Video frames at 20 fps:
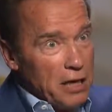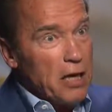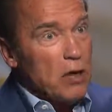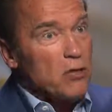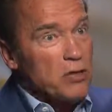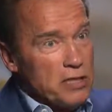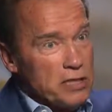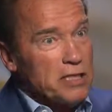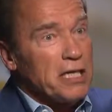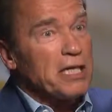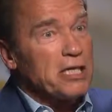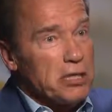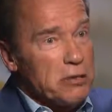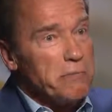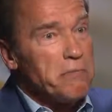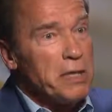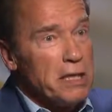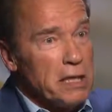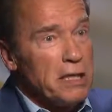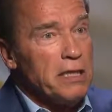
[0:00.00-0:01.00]
those
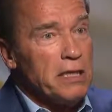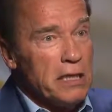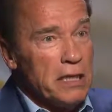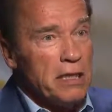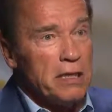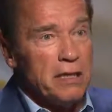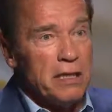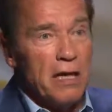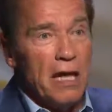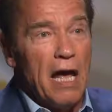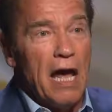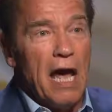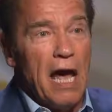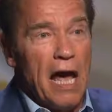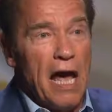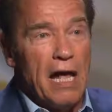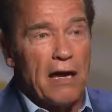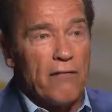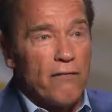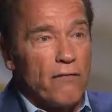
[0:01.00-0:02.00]
6 million
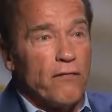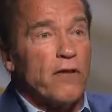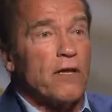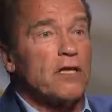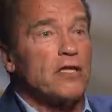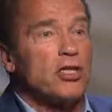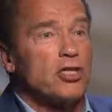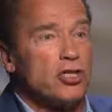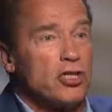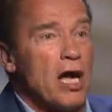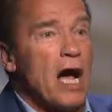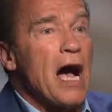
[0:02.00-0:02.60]
unfilled